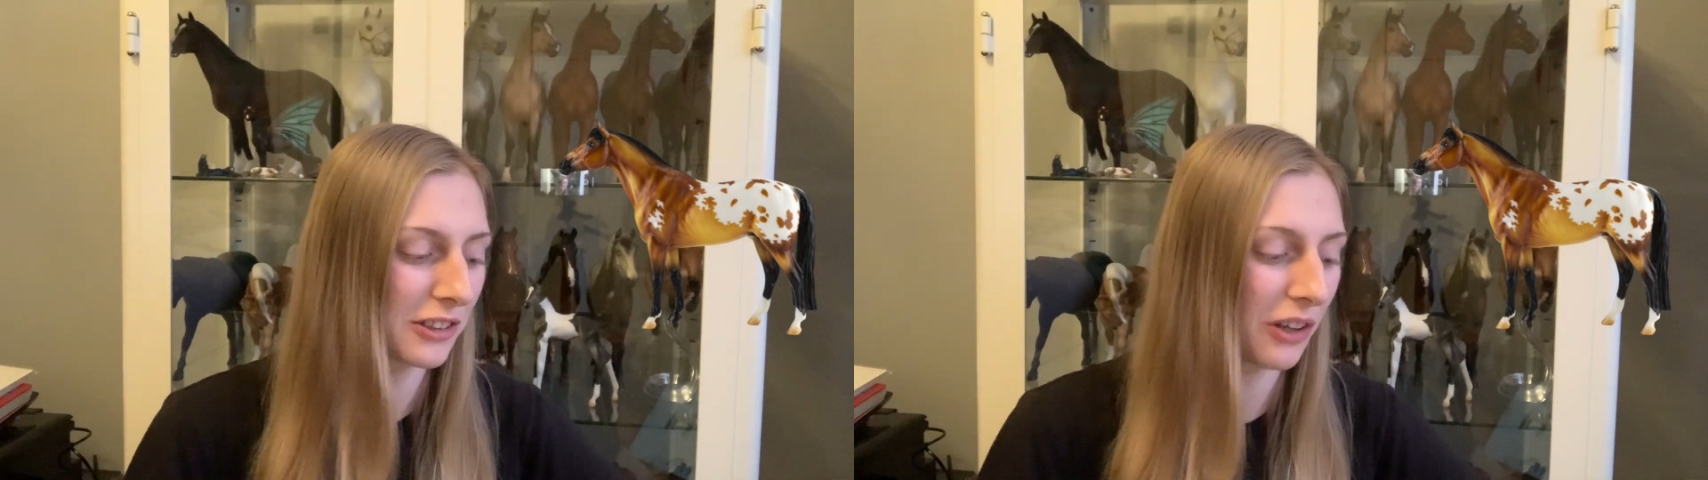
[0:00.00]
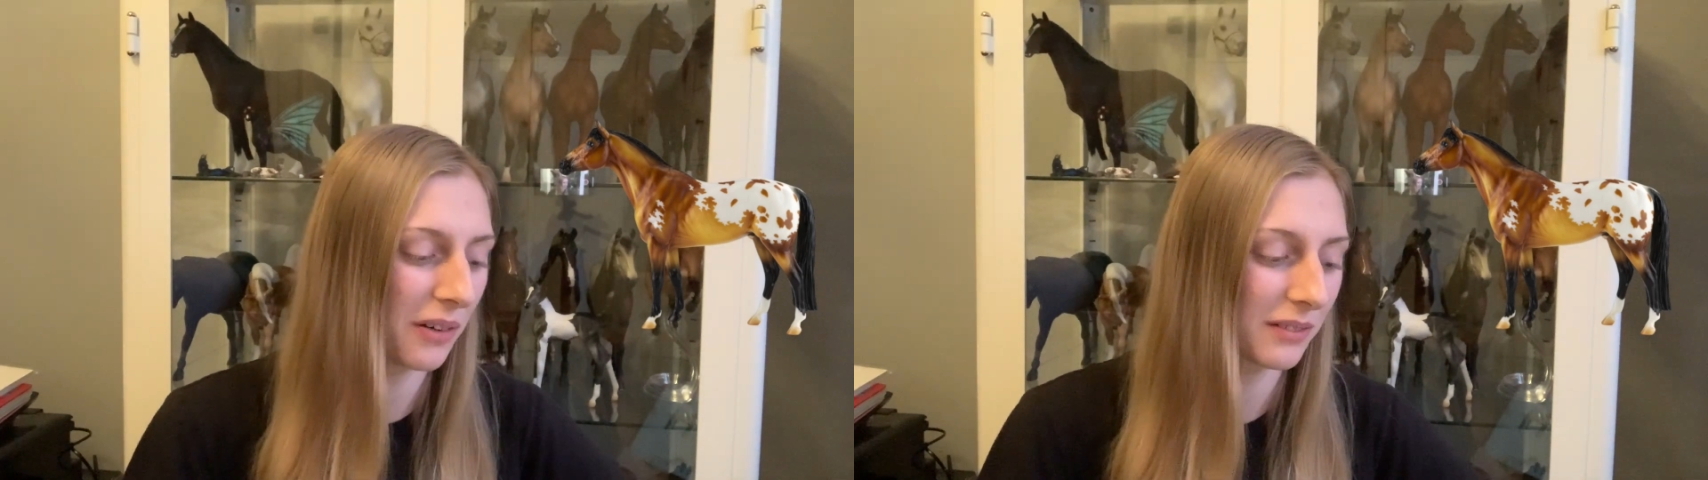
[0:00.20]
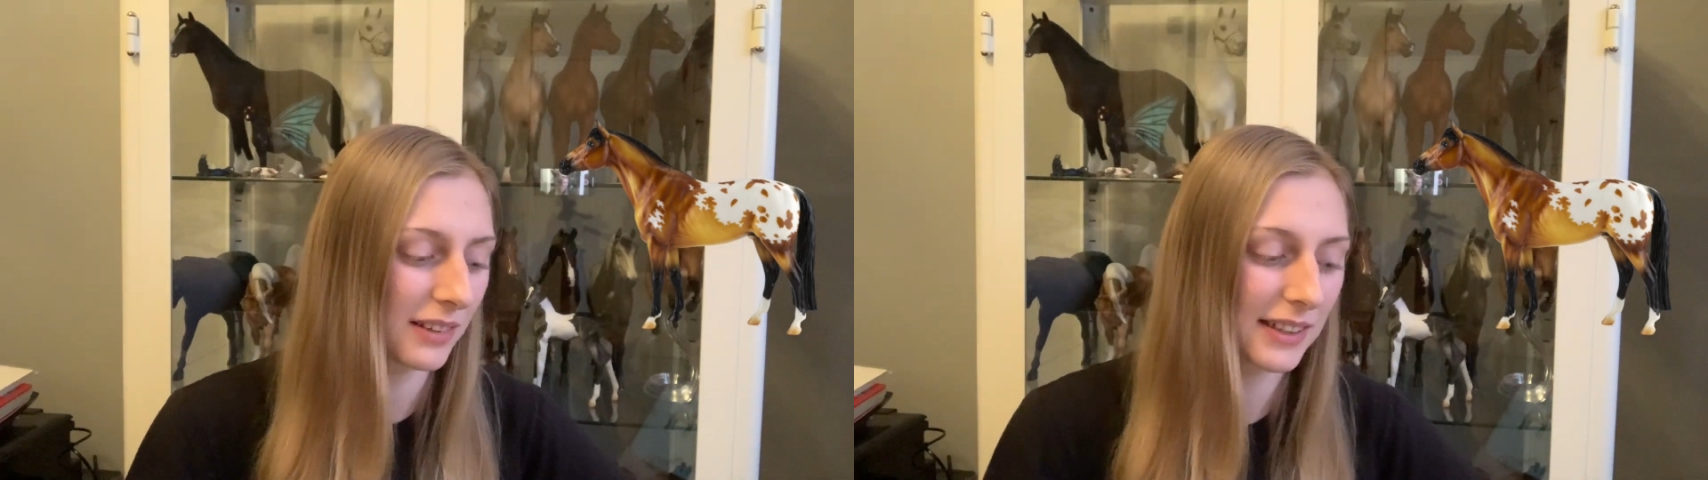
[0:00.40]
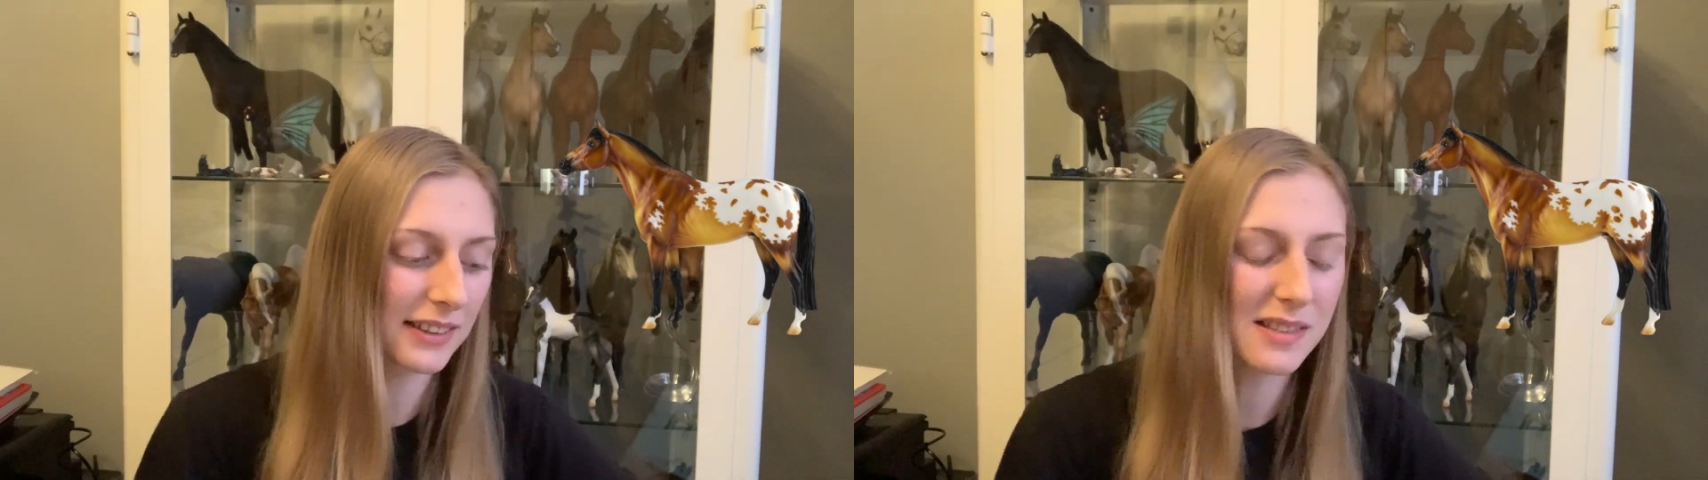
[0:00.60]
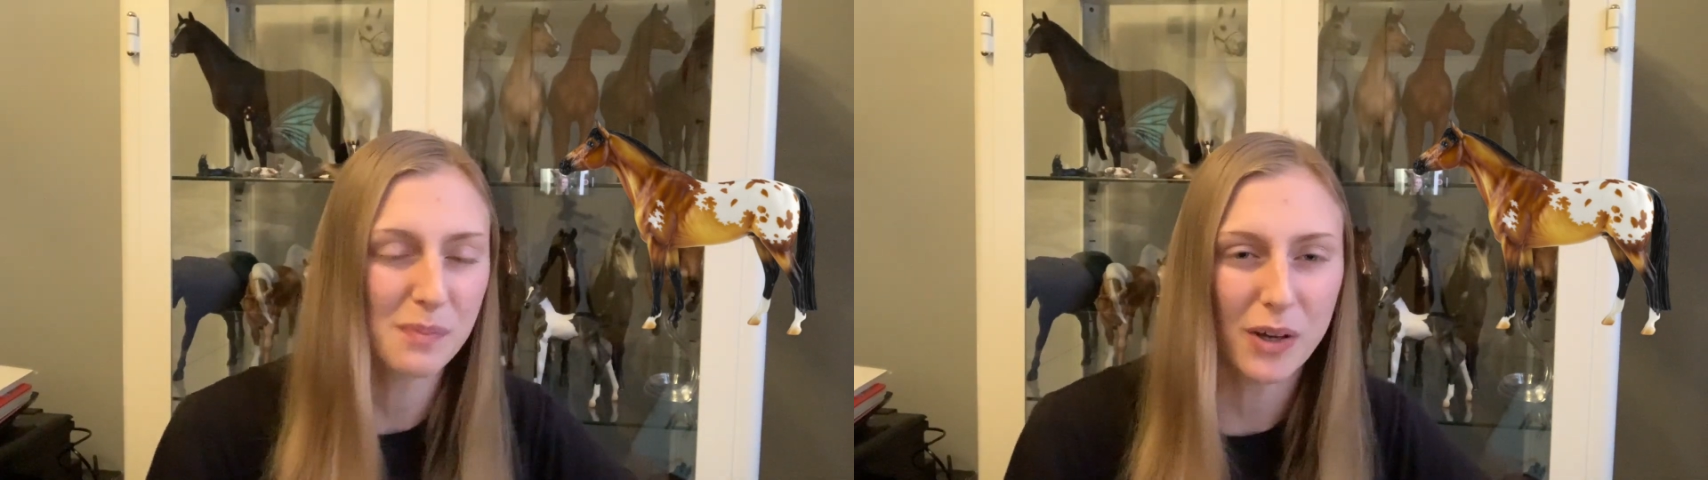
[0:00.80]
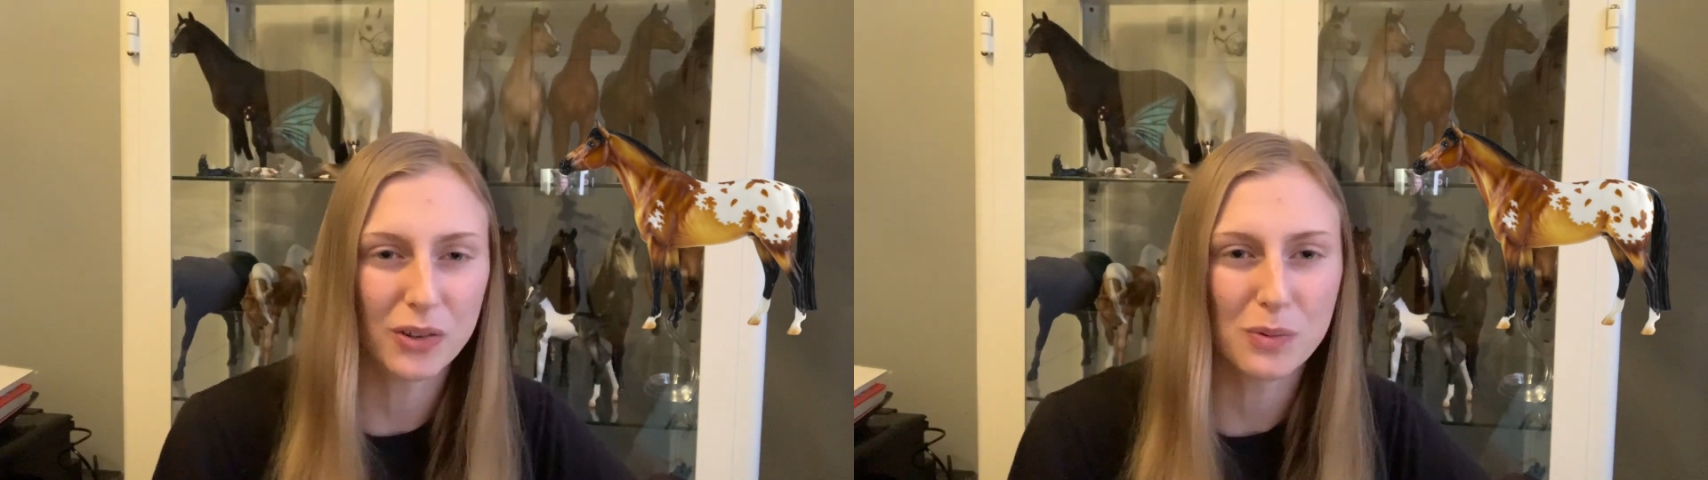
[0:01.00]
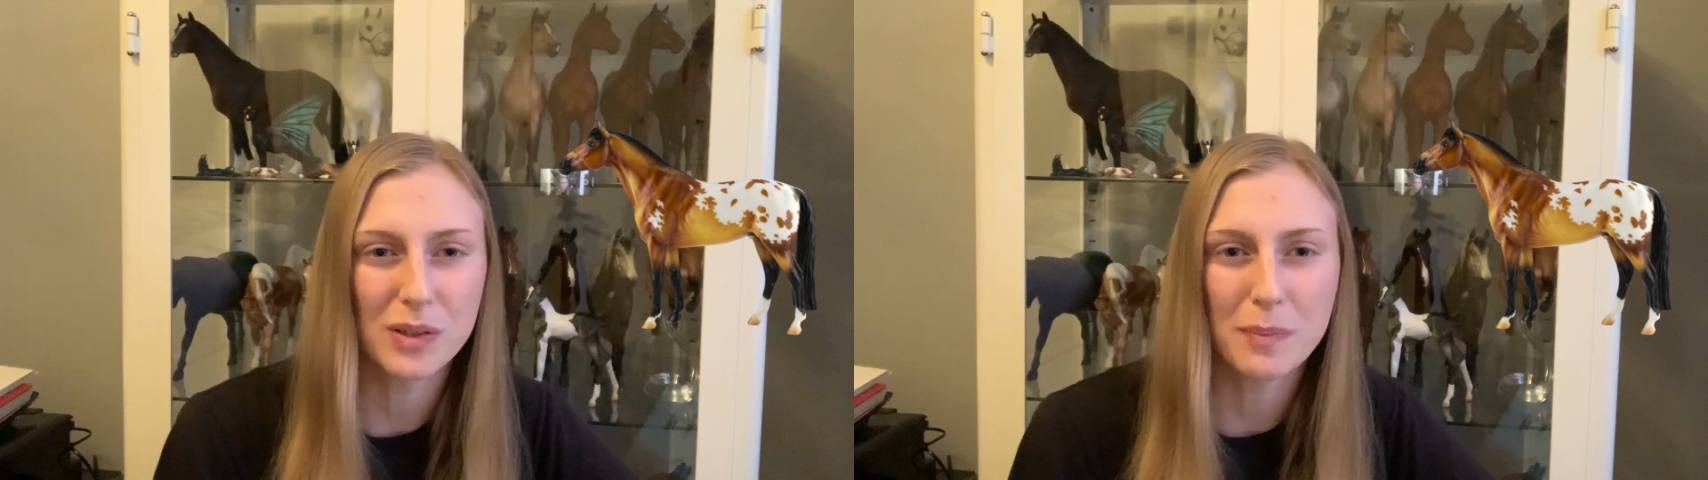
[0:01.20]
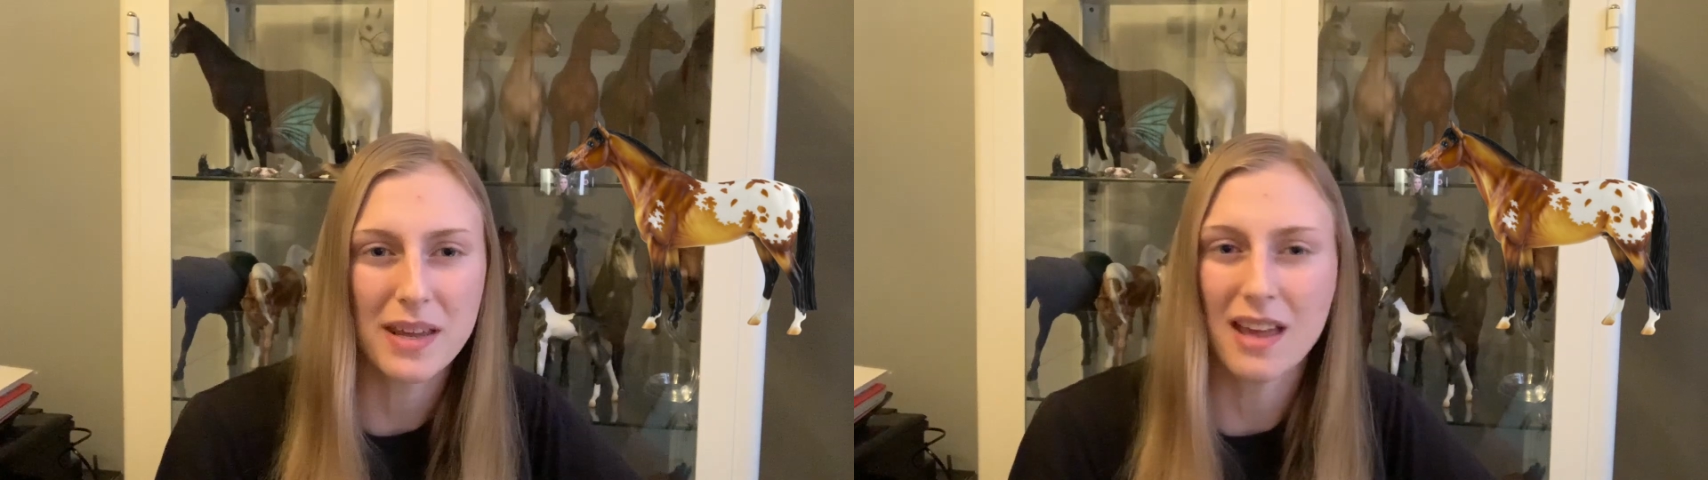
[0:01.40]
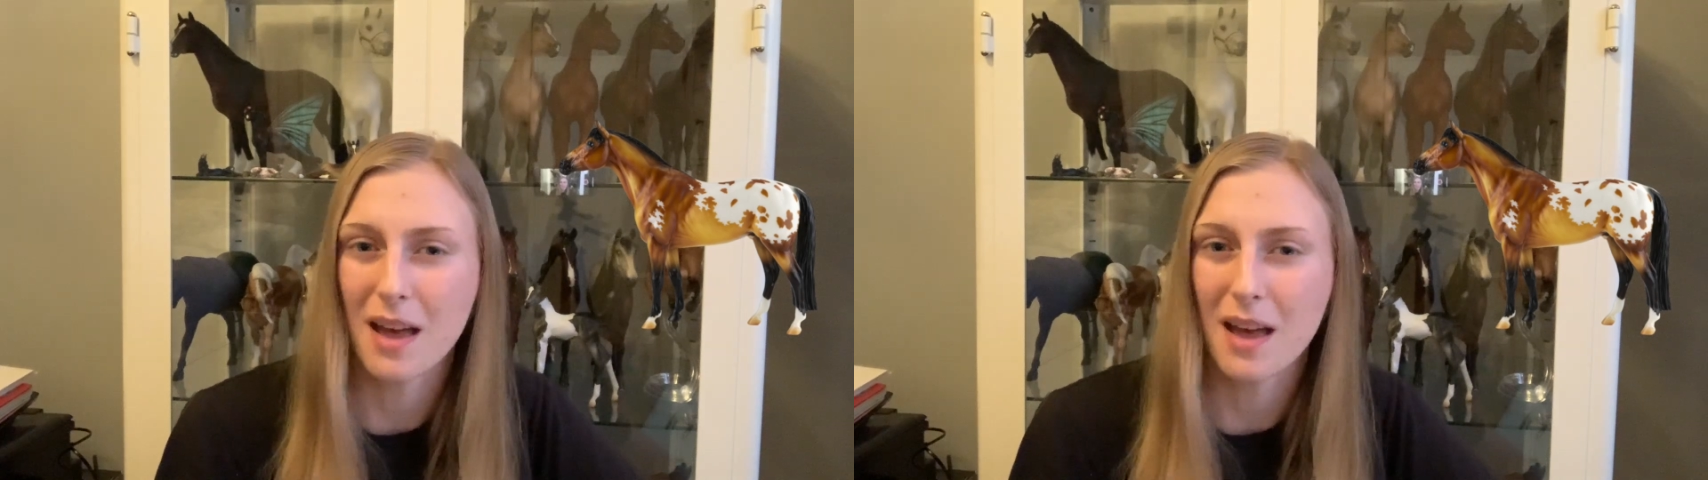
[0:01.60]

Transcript: don't think this model would be